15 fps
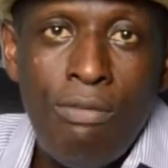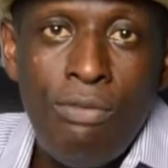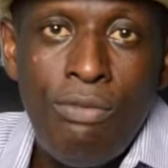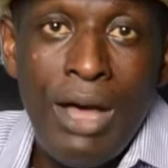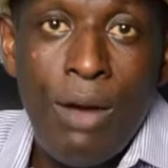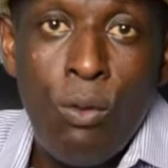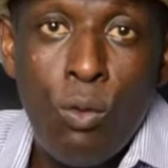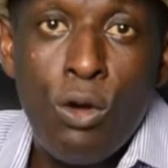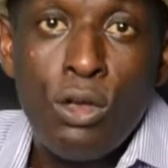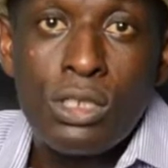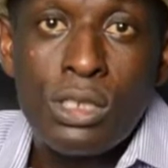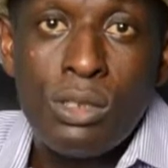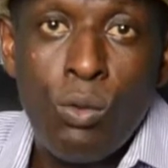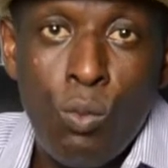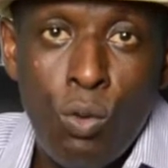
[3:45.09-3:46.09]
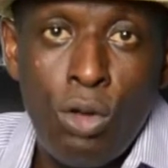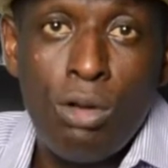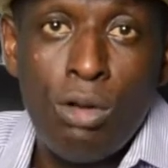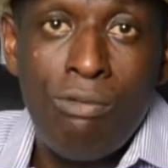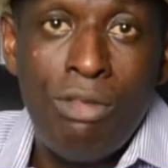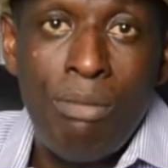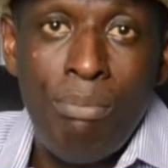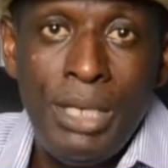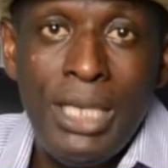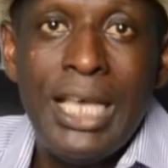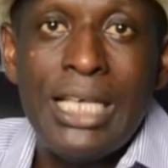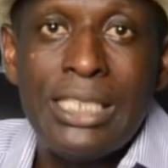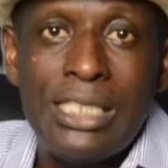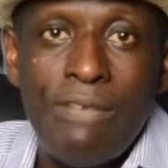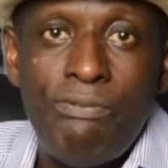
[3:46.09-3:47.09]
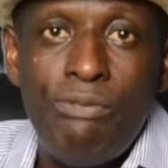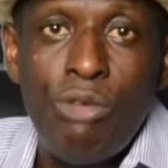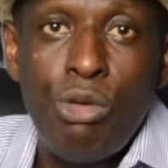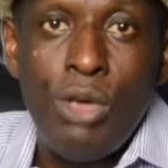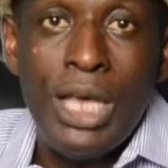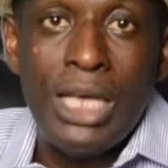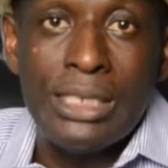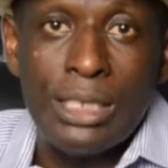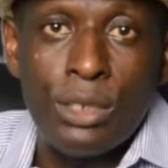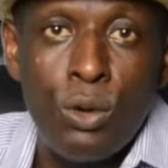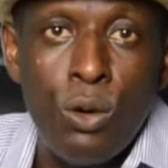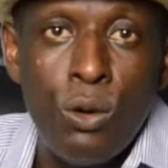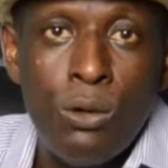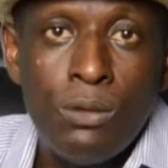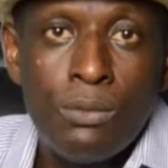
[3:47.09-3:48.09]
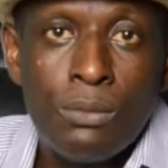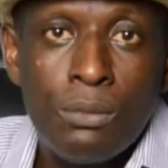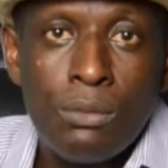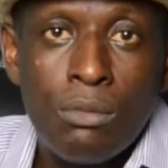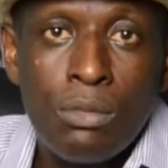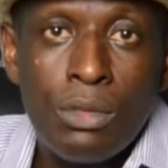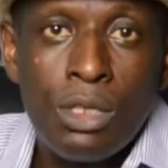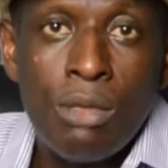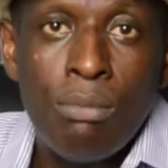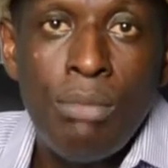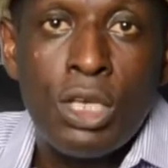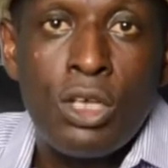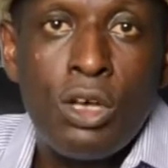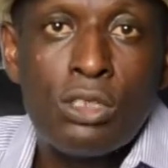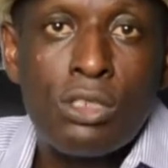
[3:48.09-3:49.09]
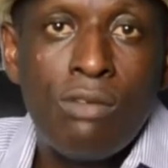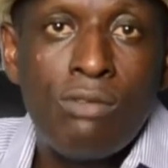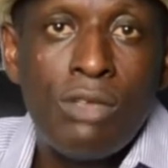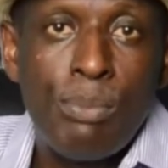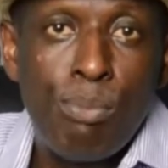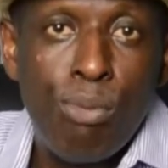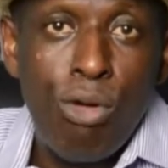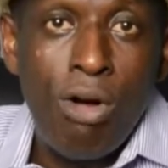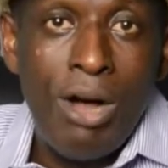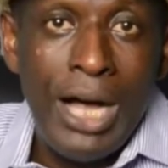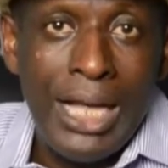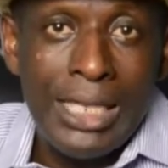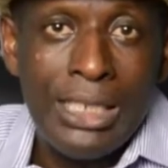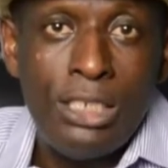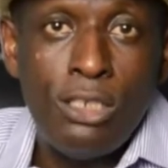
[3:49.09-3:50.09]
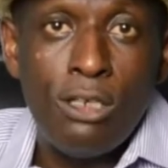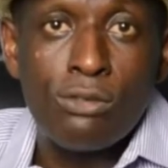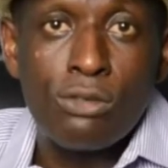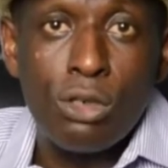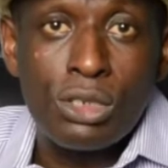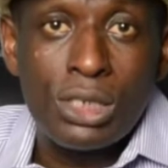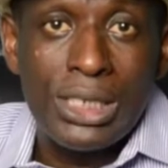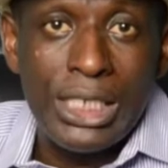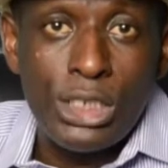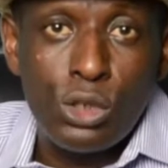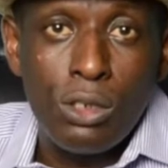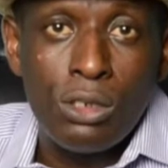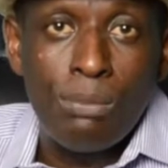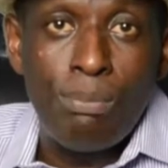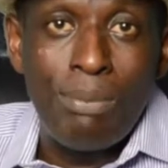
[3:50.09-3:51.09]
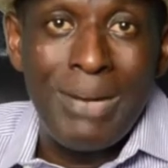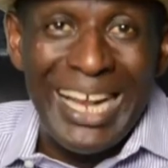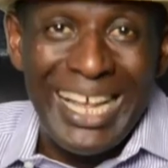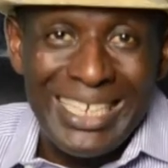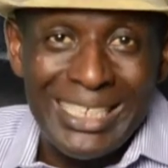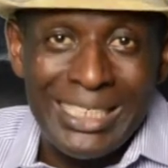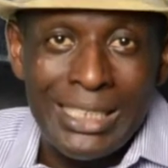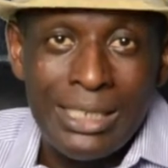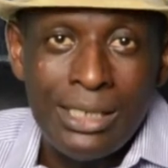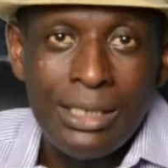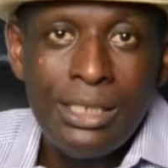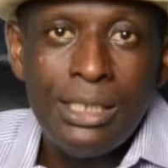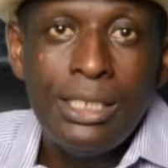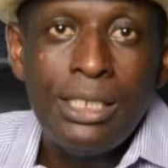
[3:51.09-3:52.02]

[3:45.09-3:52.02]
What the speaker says: that was one of the biggest a few years ago, because of the poor handling of succession planning.